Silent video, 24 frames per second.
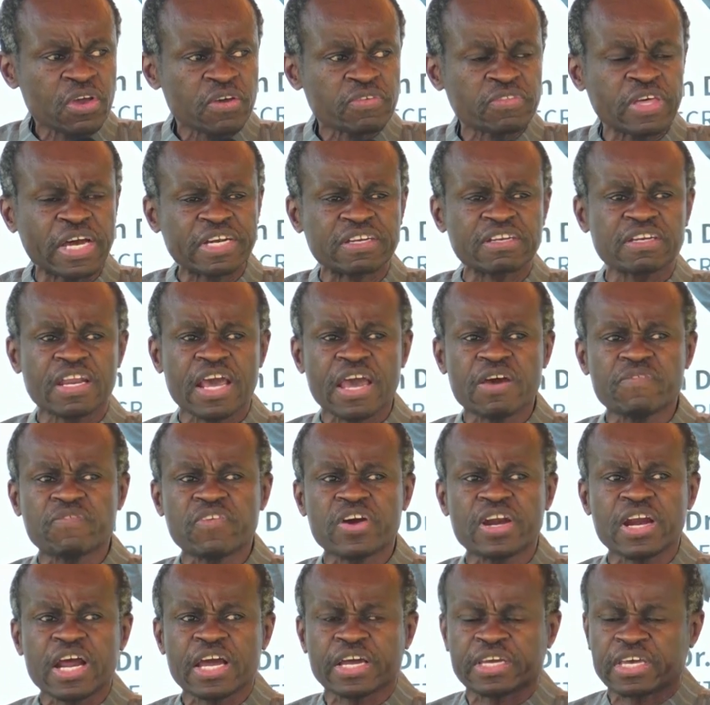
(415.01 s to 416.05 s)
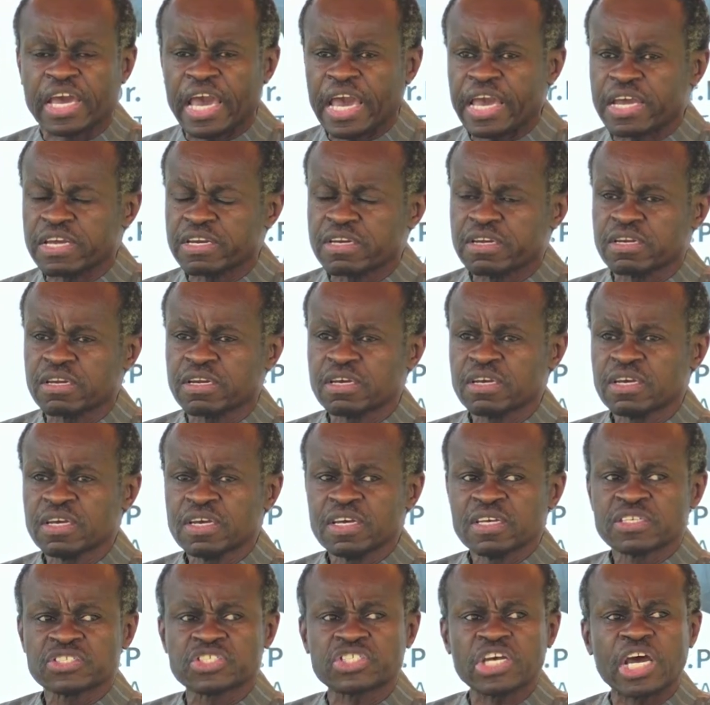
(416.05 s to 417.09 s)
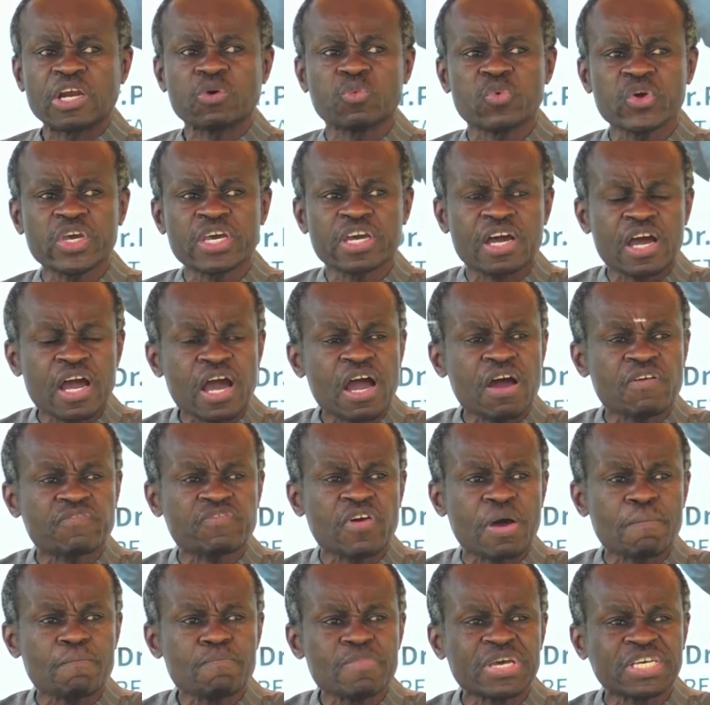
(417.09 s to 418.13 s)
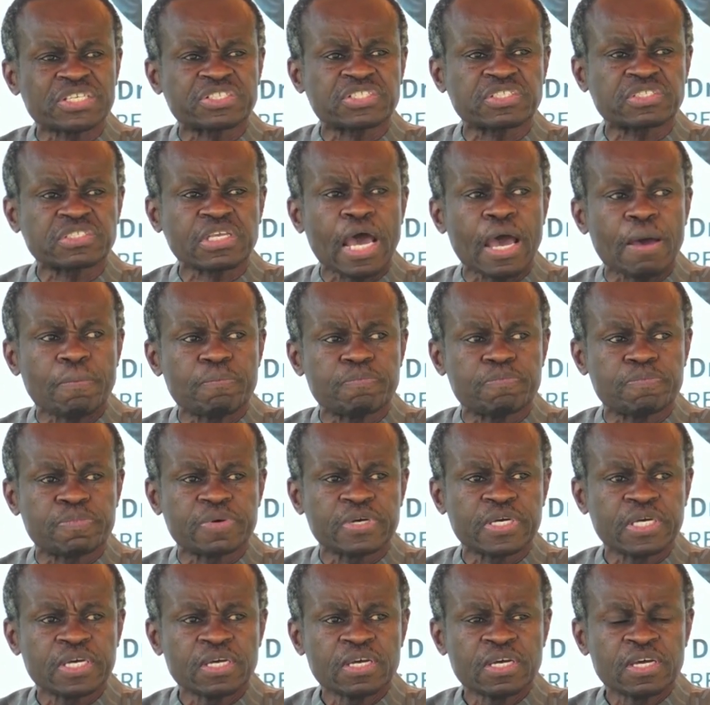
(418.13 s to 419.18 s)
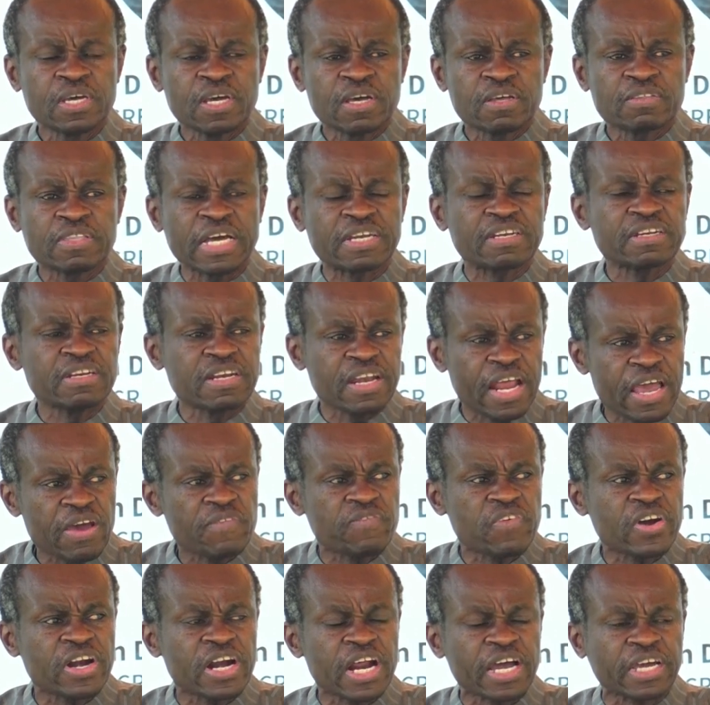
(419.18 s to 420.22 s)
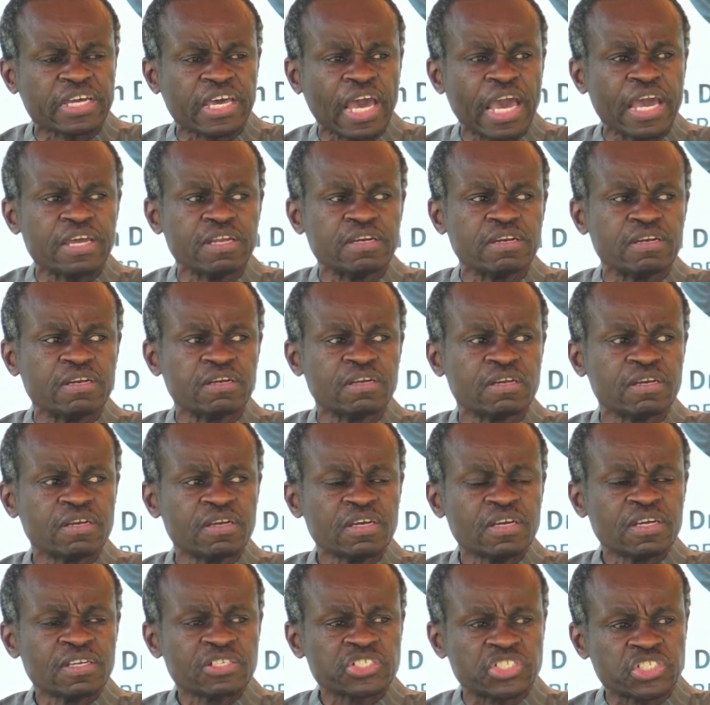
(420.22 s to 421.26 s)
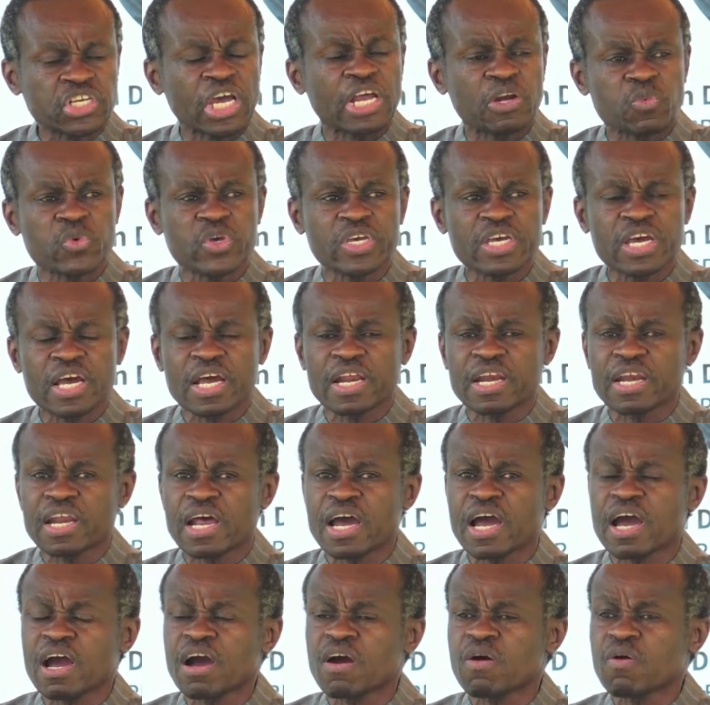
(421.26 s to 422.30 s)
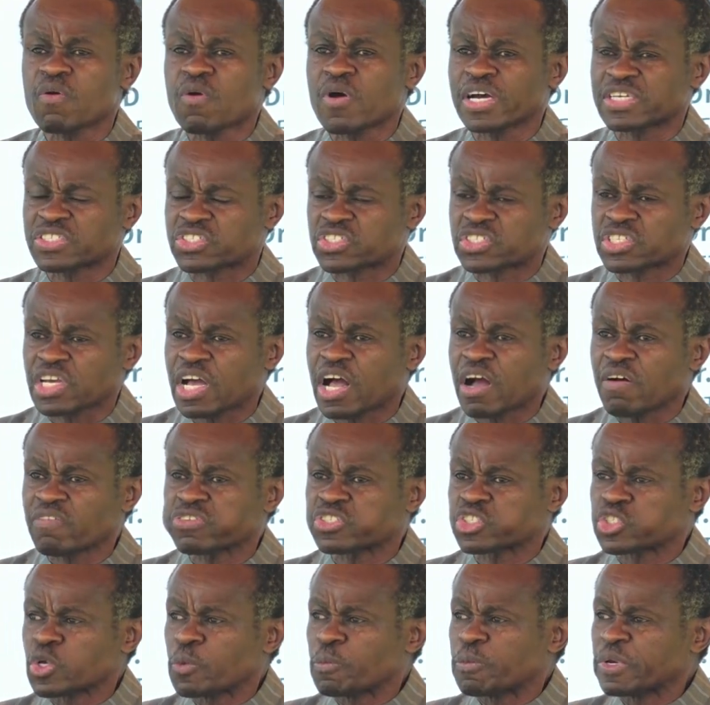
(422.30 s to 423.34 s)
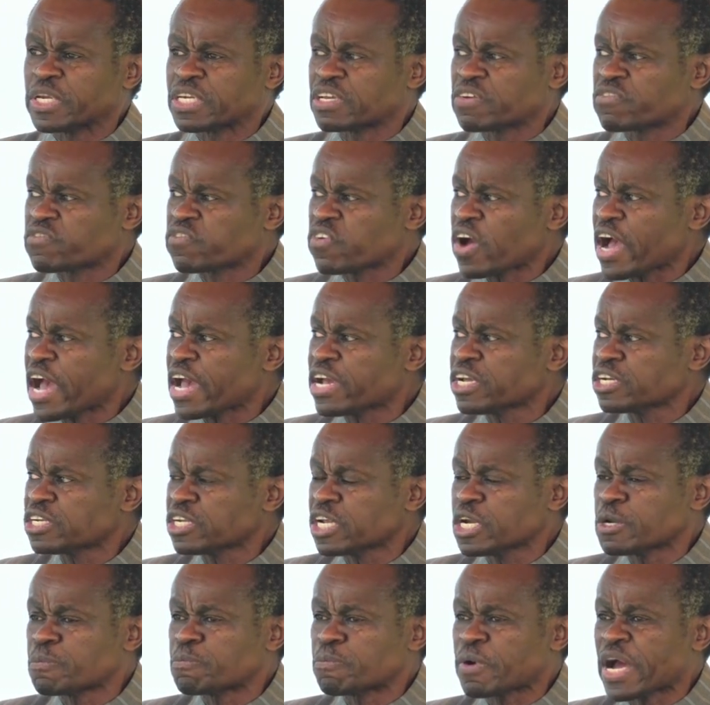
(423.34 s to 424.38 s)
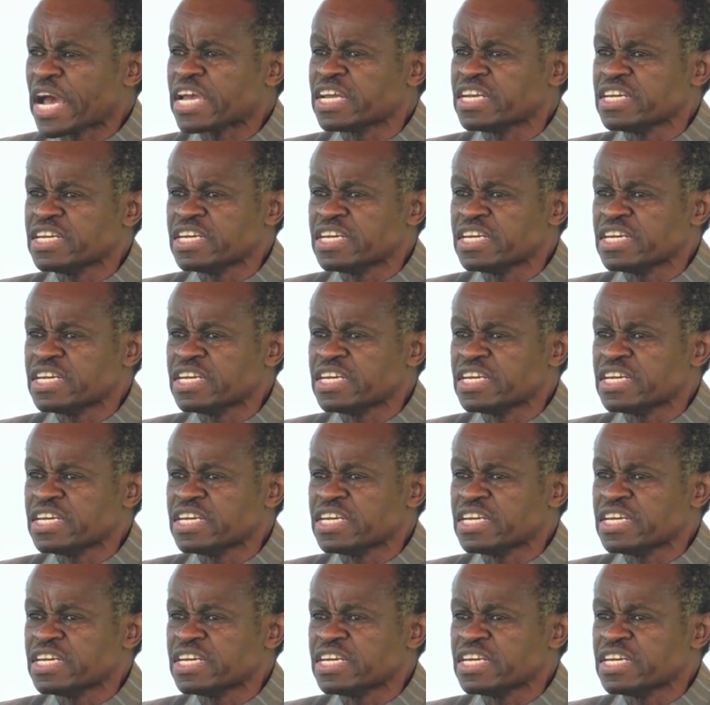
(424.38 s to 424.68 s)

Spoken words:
that never again shall we have a misstep, that never again shall we allow ourselves to be divided by